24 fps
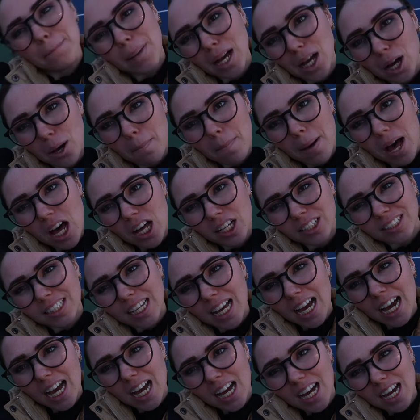Pickleball
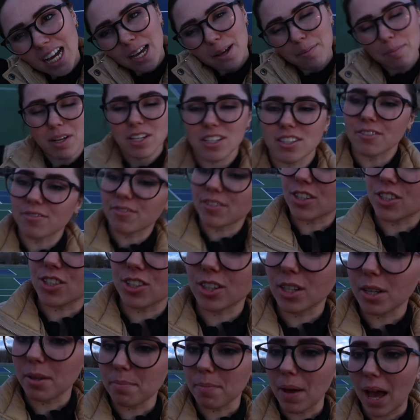time! It's
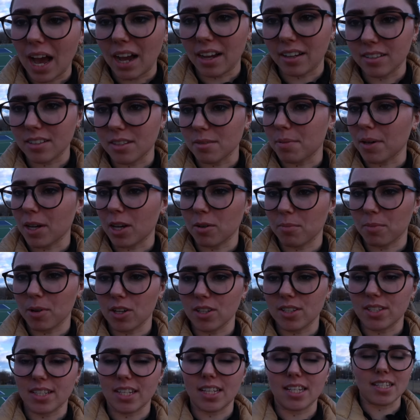officially back to
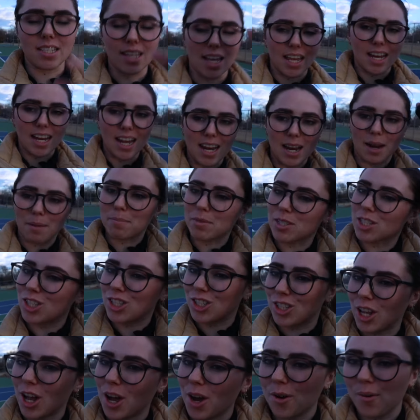pickleball season, and I'm
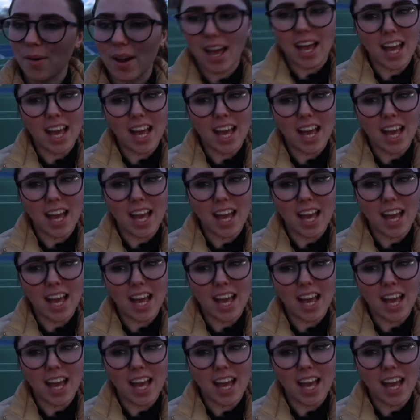so